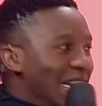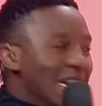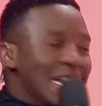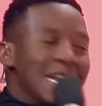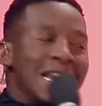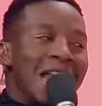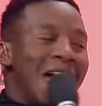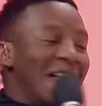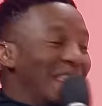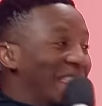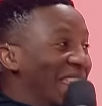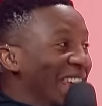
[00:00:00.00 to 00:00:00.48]

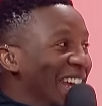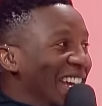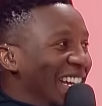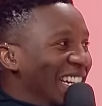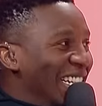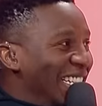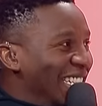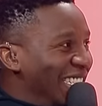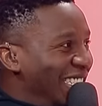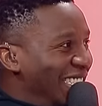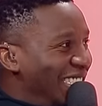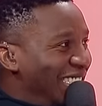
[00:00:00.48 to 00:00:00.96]
Nothing.
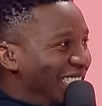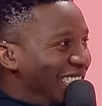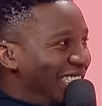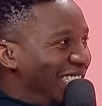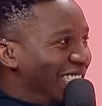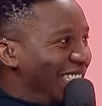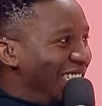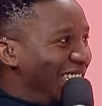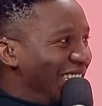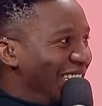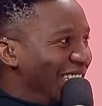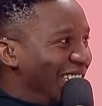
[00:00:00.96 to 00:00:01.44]

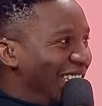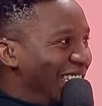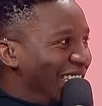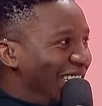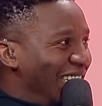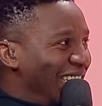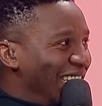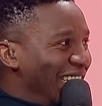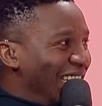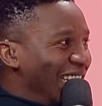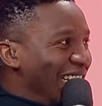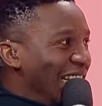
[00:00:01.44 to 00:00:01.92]

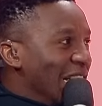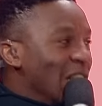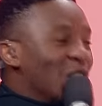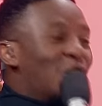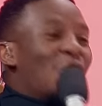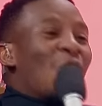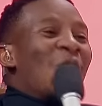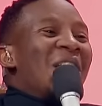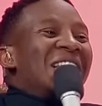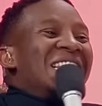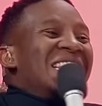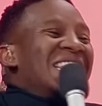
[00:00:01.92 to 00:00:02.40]
team. So
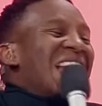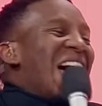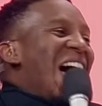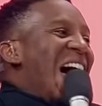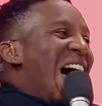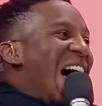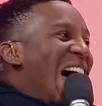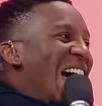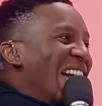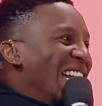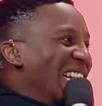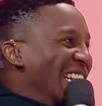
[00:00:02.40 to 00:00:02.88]
it's
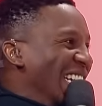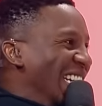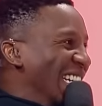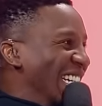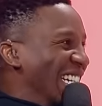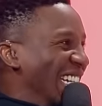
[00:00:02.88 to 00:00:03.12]
hard. So